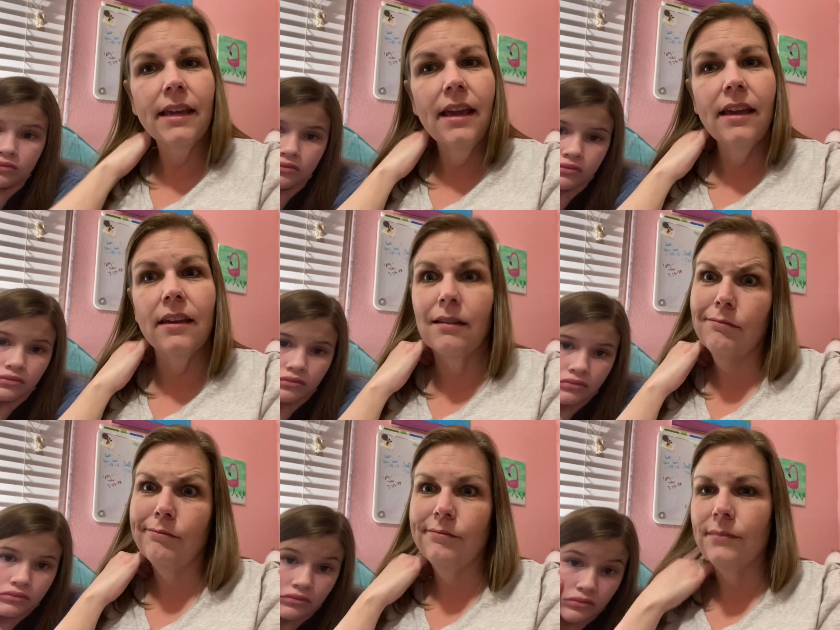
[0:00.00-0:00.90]
Speaker 1: a cake,
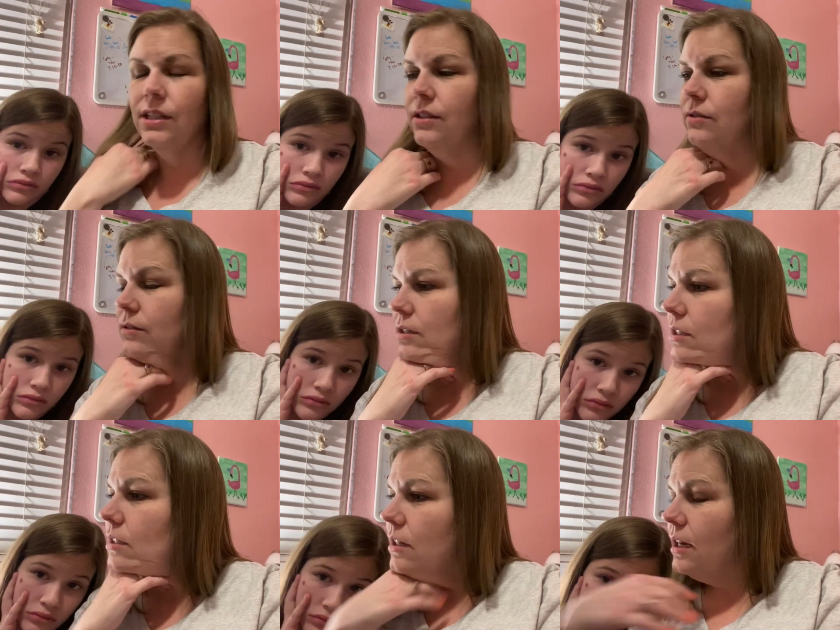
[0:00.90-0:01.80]
you know?
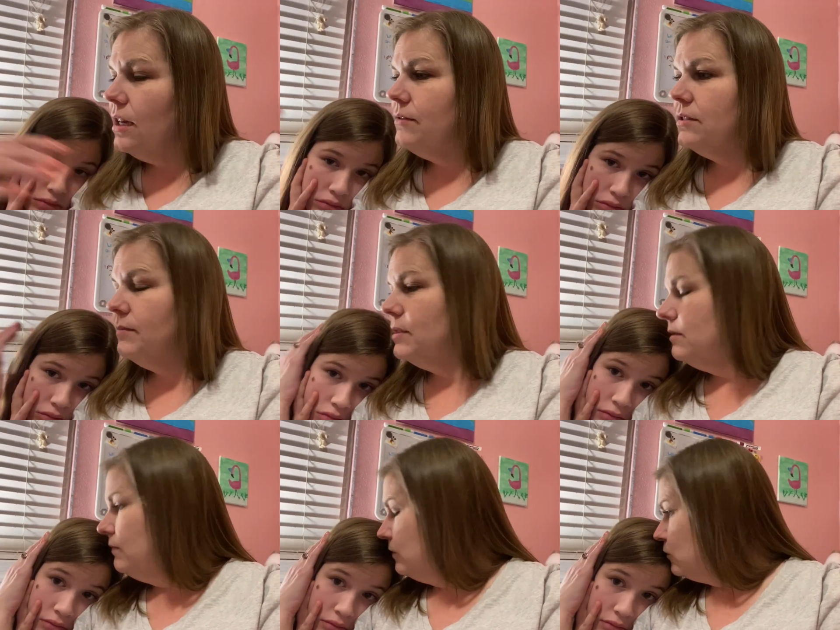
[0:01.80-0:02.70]
have something.